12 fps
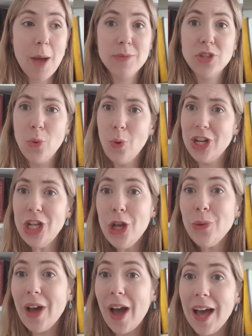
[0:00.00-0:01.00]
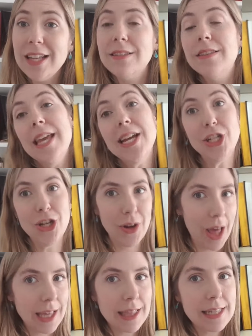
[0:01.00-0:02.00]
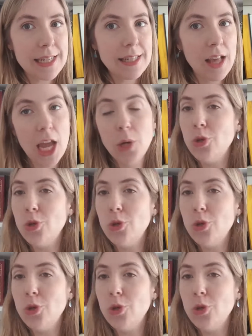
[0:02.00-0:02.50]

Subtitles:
So what do you guys think? Do you like this design?